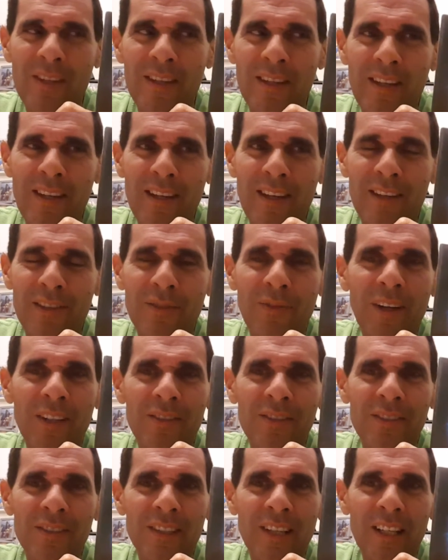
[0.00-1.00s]
the uh,
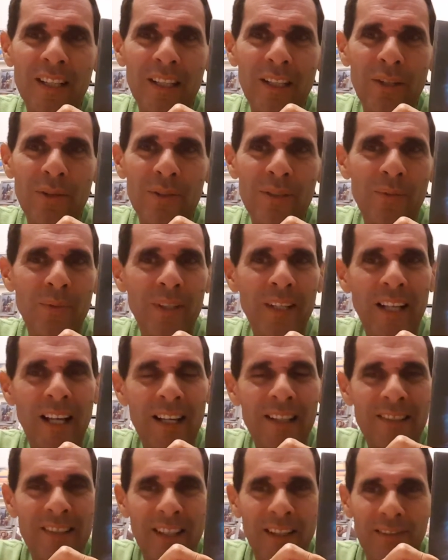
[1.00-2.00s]
director's cut, though, is the one you
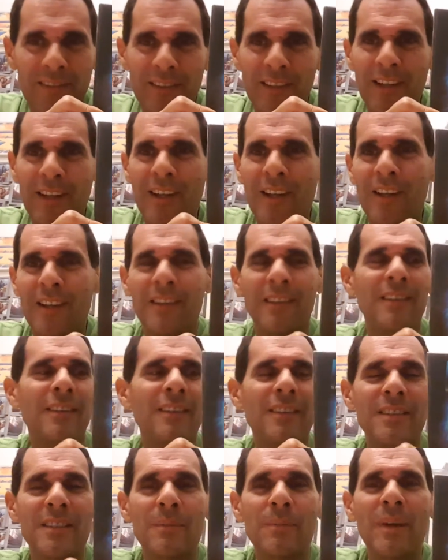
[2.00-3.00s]
got to see
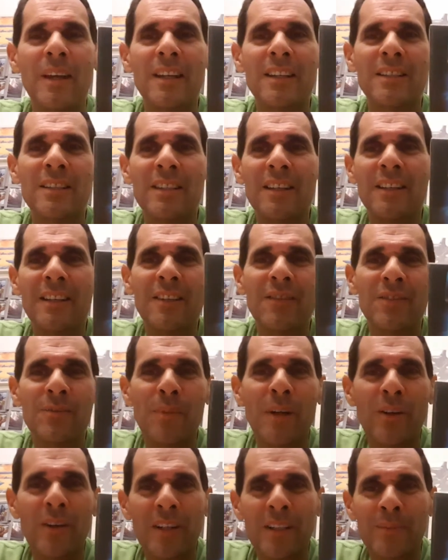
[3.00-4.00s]
because it makes it gives you
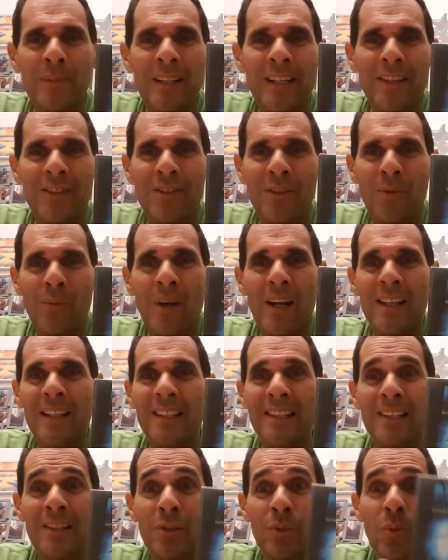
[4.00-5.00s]
better explanation of why
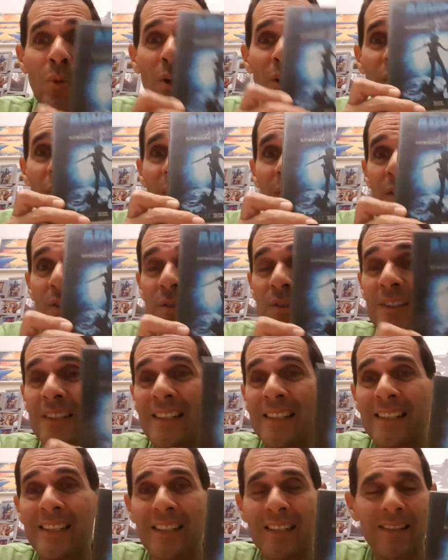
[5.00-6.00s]
these underwater creatures
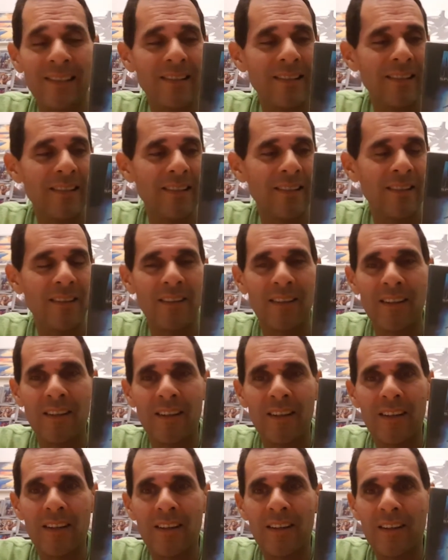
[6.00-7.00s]
exist.
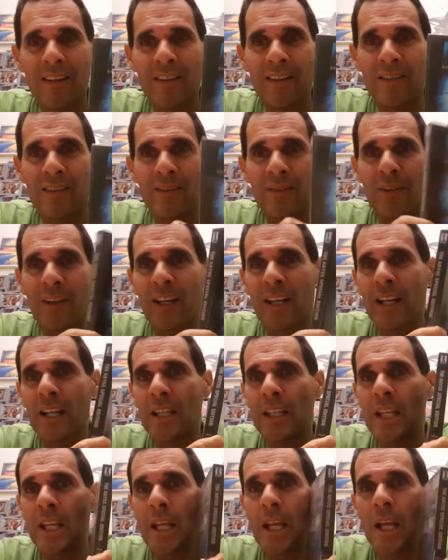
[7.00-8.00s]
So I
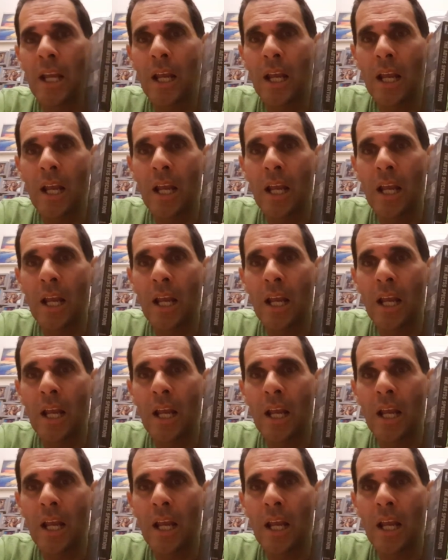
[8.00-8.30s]
got the